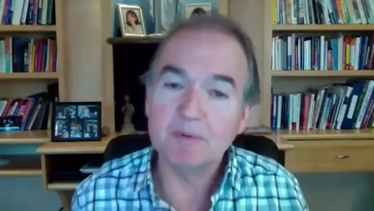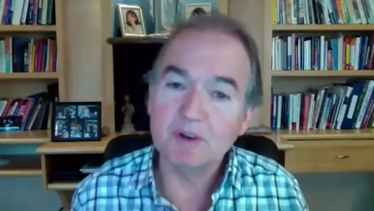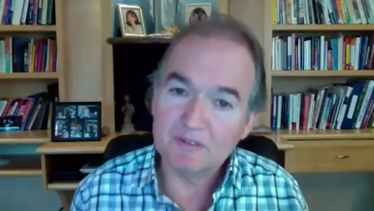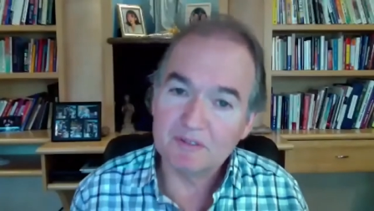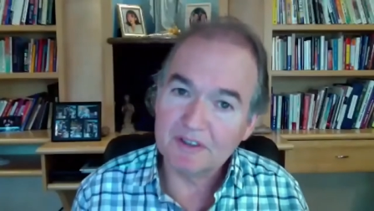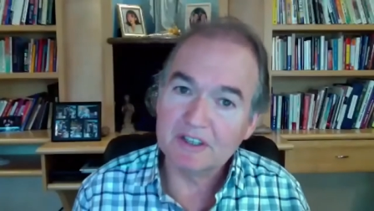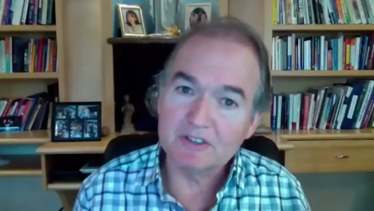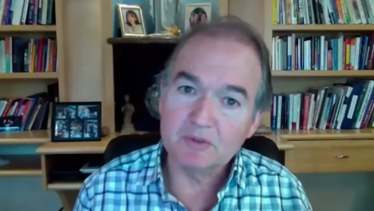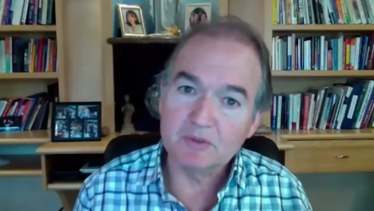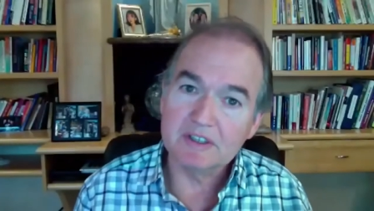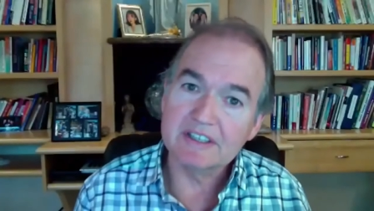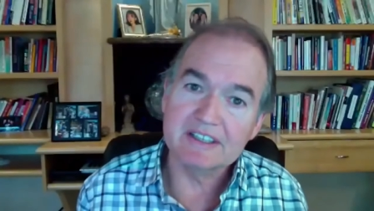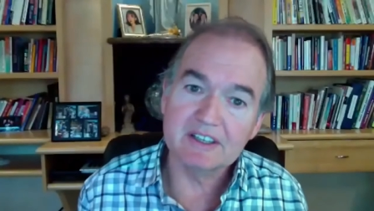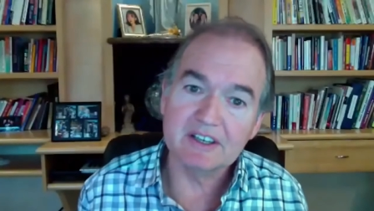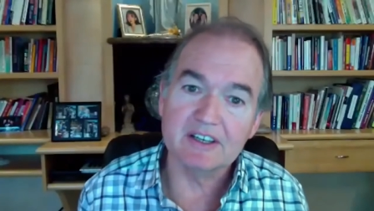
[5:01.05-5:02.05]
it feels
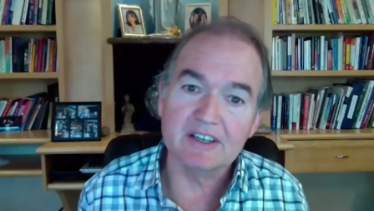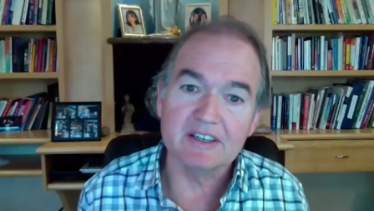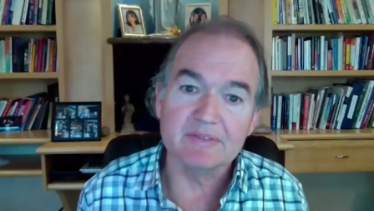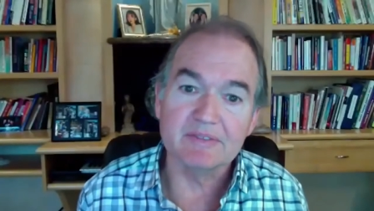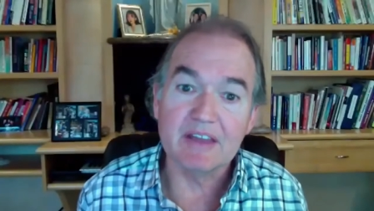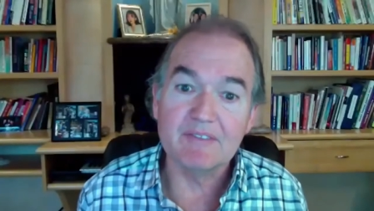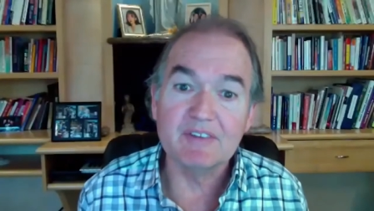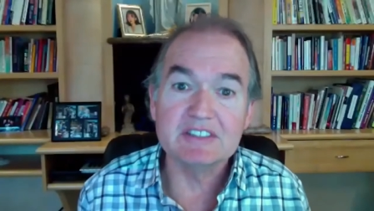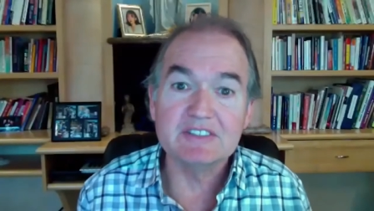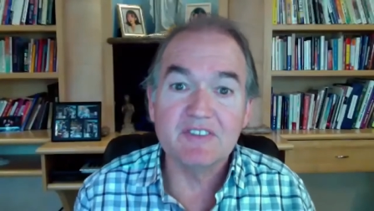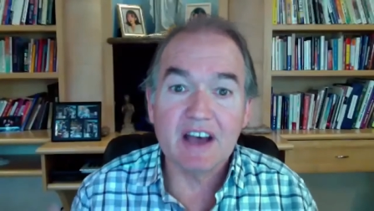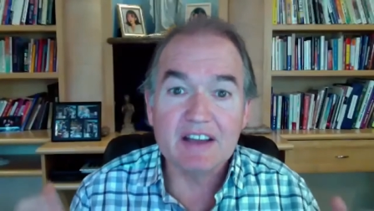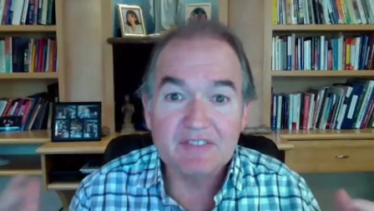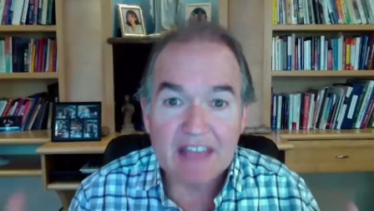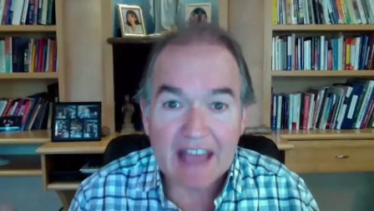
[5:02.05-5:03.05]
really good. If it's
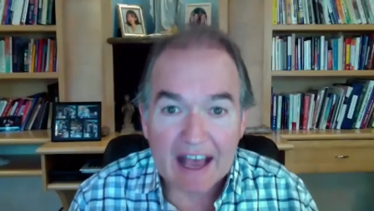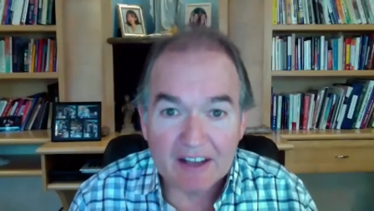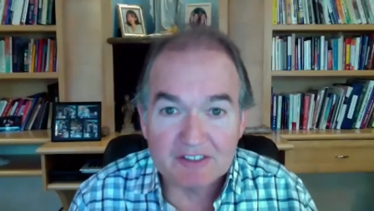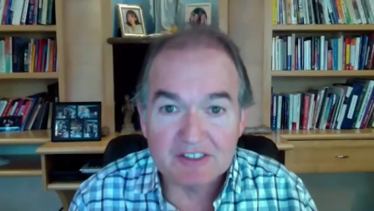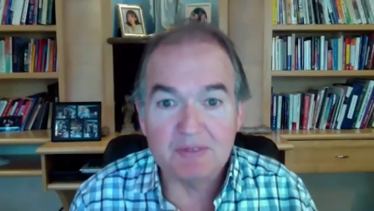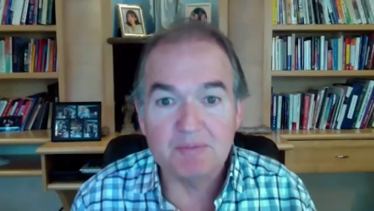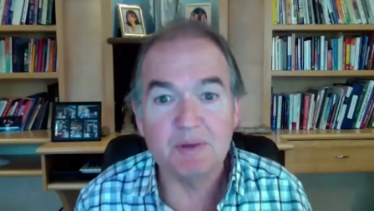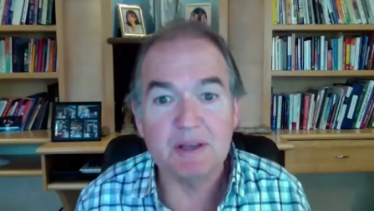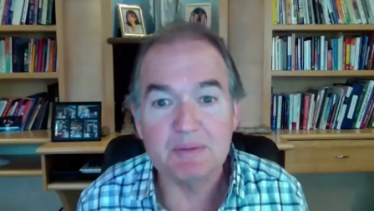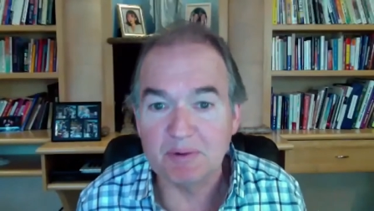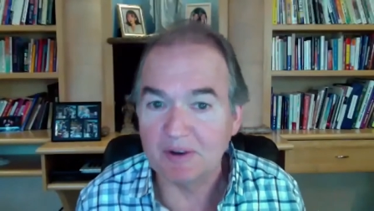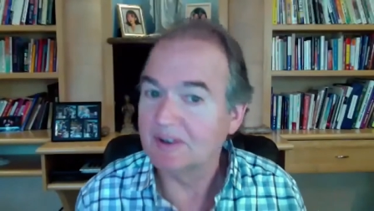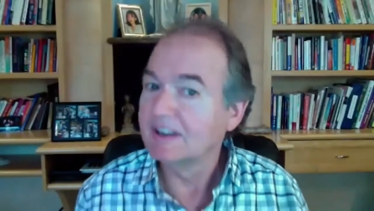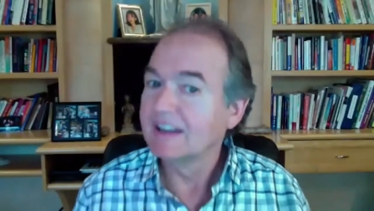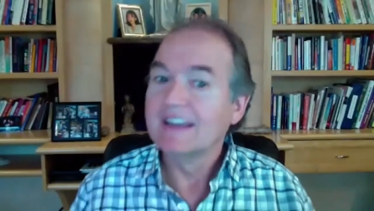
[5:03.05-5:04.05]
5,000 people,